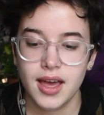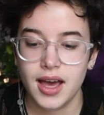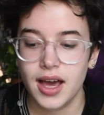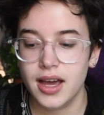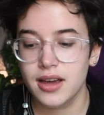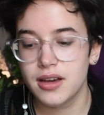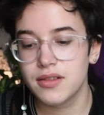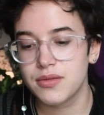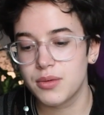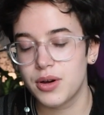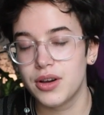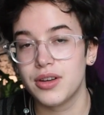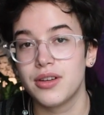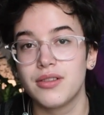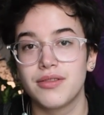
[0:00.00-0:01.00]
I have
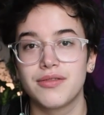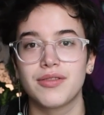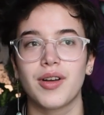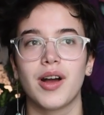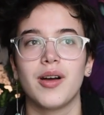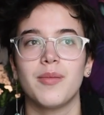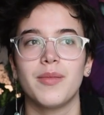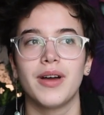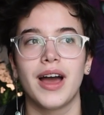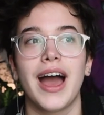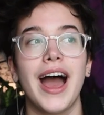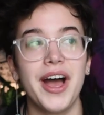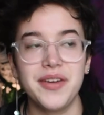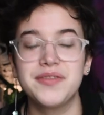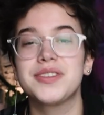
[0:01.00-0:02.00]
one from
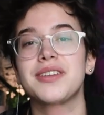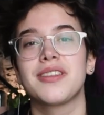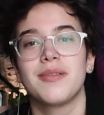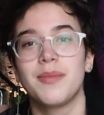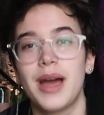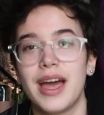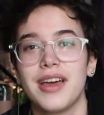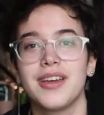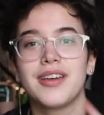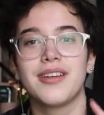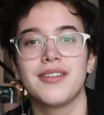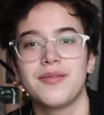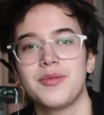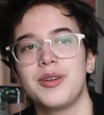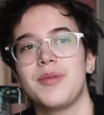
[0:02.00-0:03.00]
after the Met.
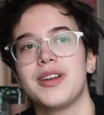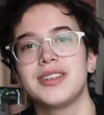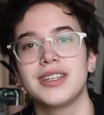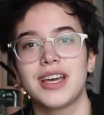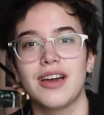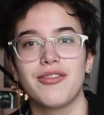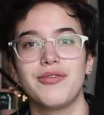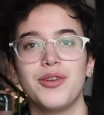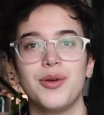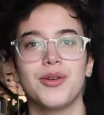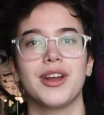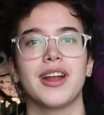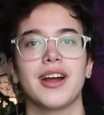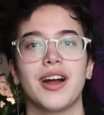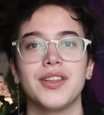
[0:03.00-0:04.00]
We went to get
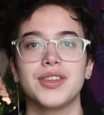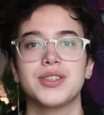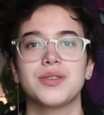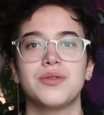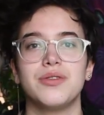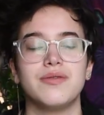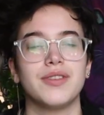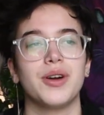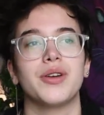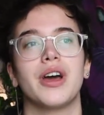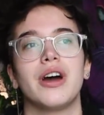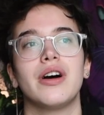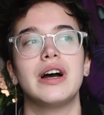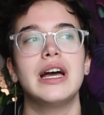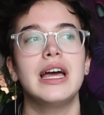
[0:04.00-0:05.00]
food and I got this cool
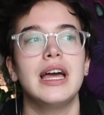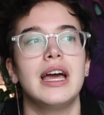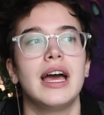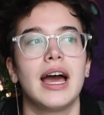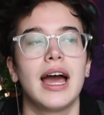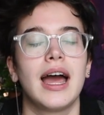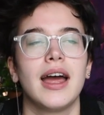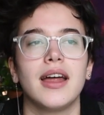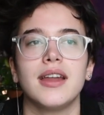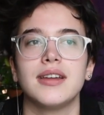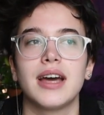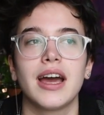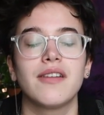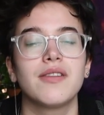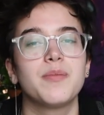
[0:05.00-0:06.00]
photo,
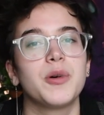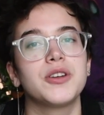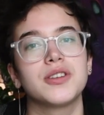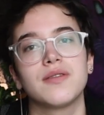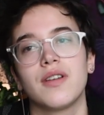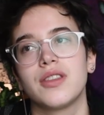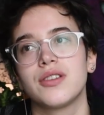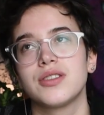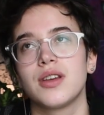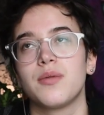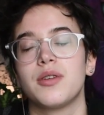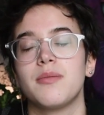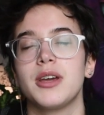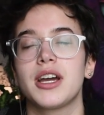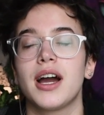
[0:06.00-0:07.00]
and I have a bunch of others I
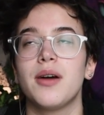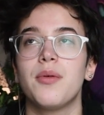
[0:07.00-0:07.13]
want to make.